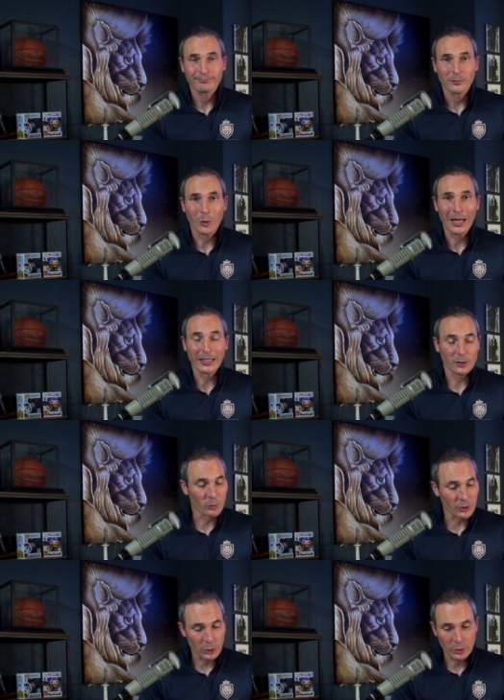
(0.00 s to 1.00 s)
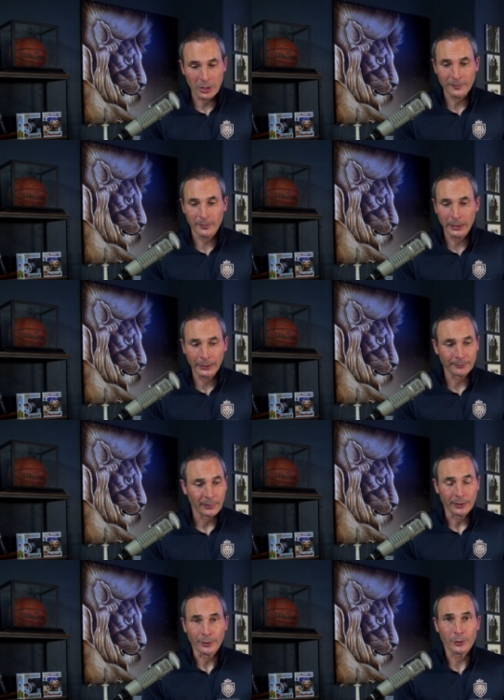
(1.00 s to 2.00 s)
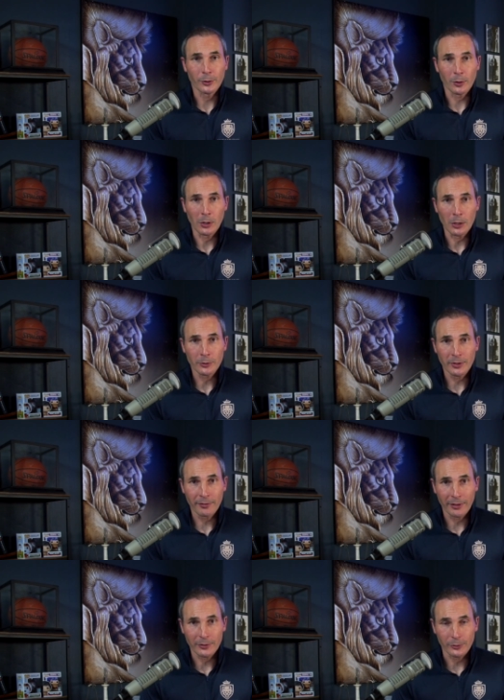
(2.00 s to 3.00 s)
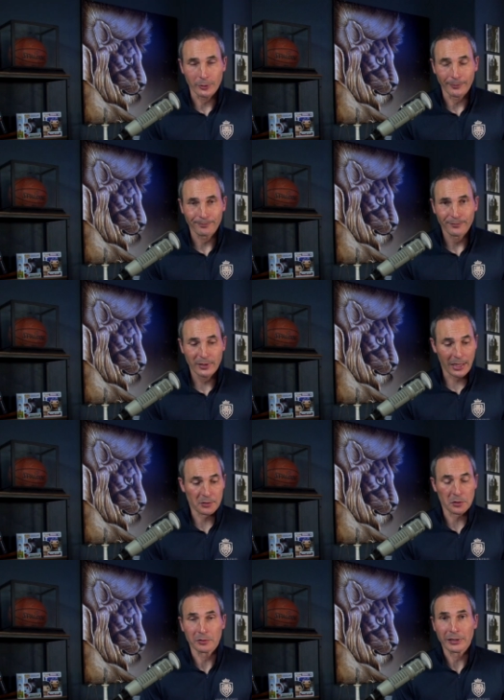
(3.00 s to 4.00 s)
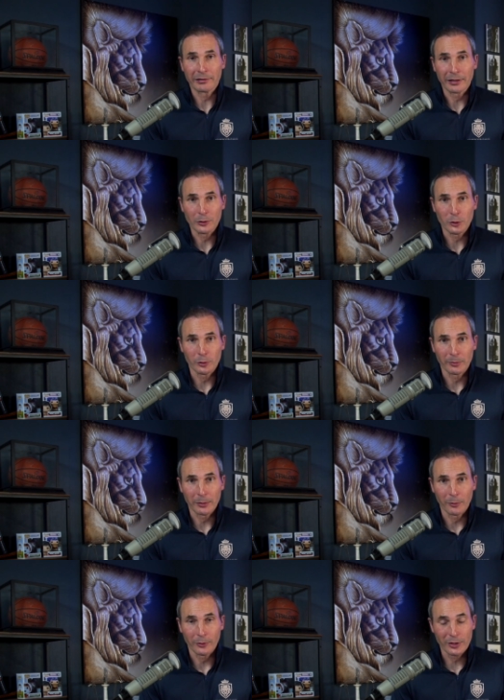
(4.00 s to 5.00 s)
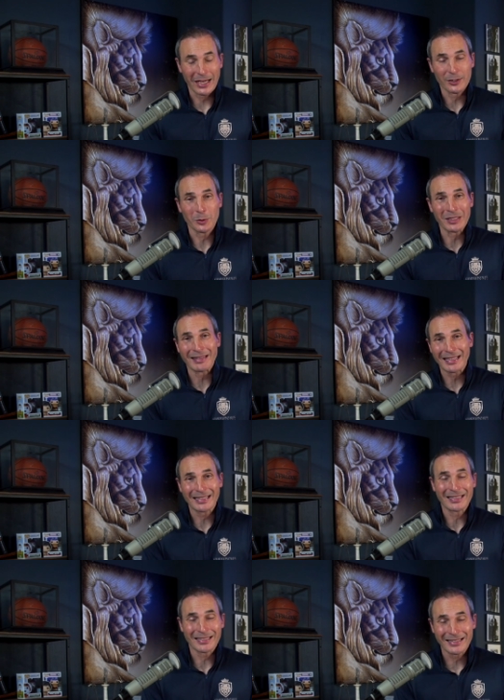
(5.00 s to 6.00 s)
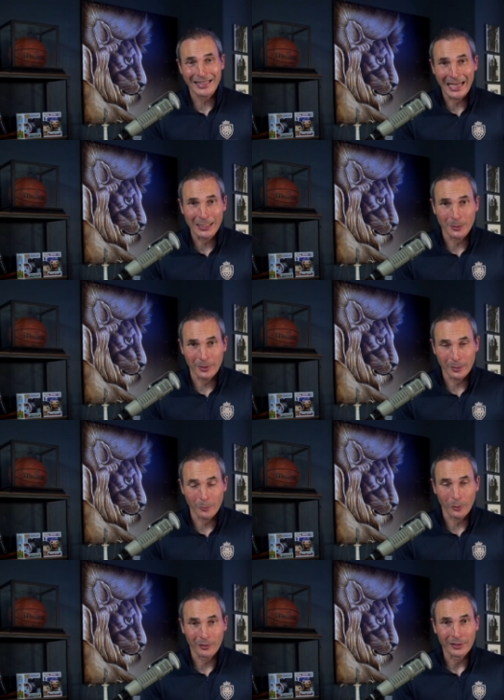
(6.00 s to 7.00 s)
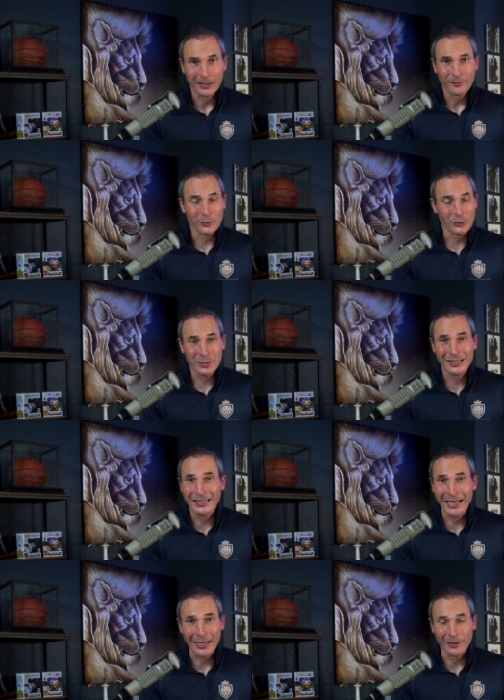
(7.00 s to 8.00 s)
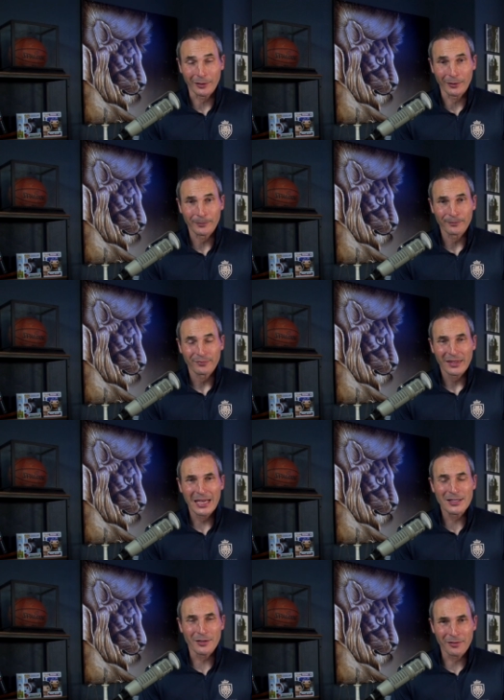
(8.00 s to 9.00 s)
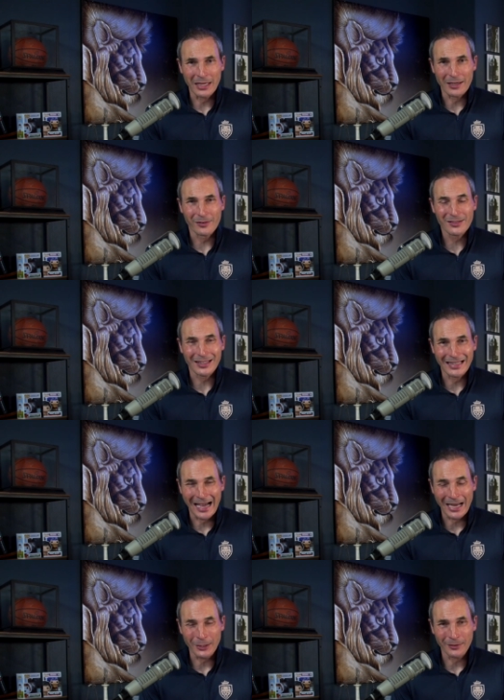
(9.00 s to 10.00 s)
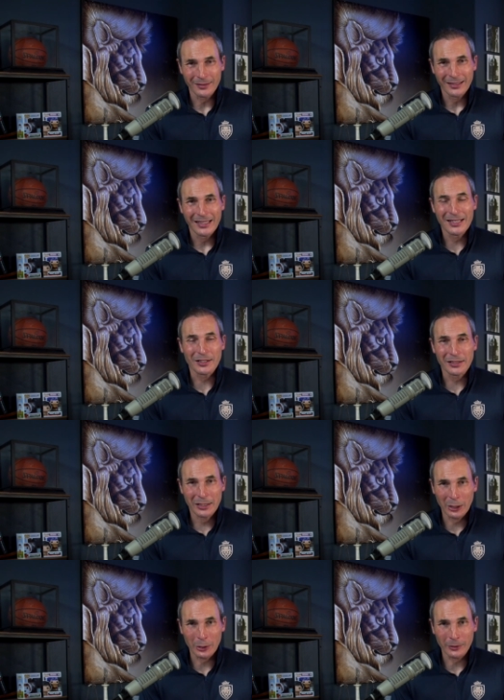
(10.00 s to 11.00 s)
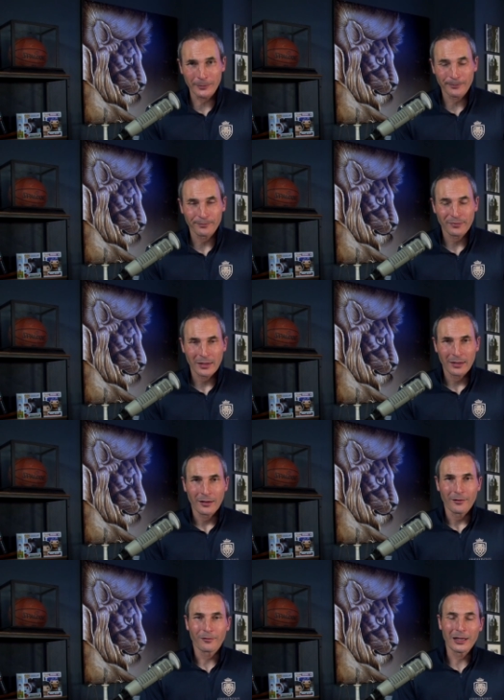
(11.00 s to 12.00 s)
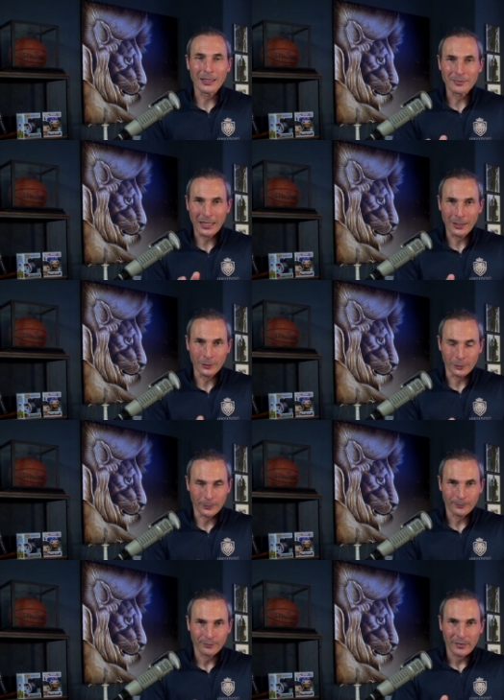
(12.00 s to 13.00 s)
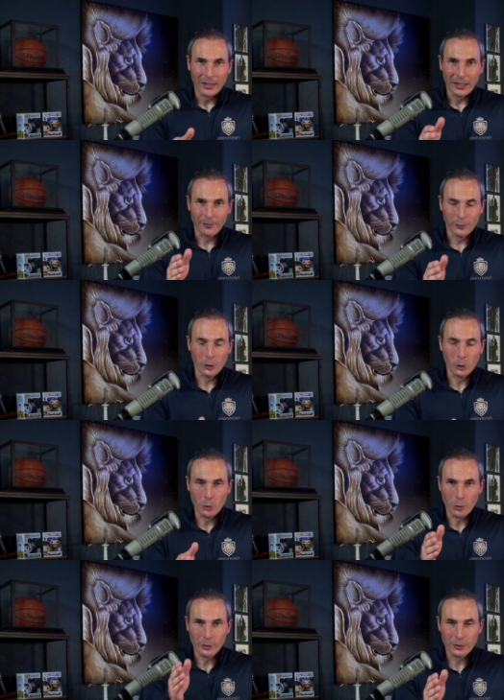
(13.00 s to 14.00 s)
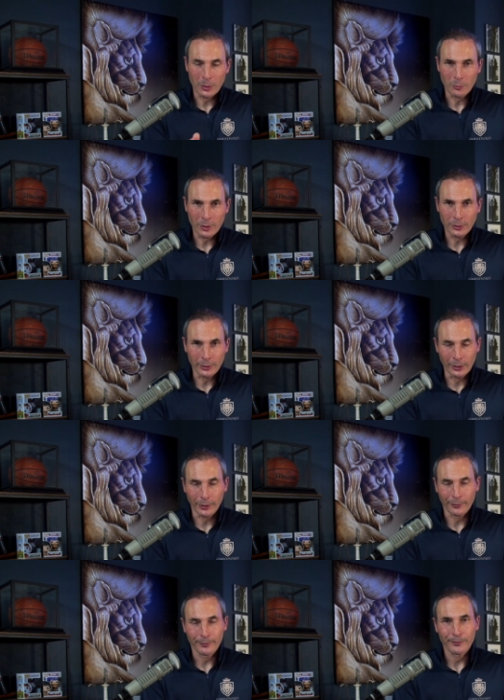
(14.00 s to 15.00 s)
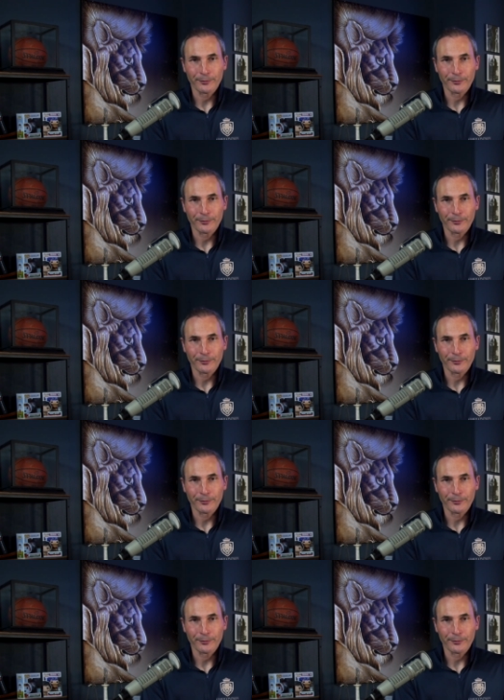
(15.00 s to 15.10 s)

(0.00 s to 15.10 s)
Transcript: Why? Because once you're gone from here, you're no longer a threat to him. You can't do anything to him anymore. You can't do anything against this kingdom anymore. If you just get out of here. He's a thief. He's a liar. He's a killer. Friend, I'm telling you, if you or someone you know,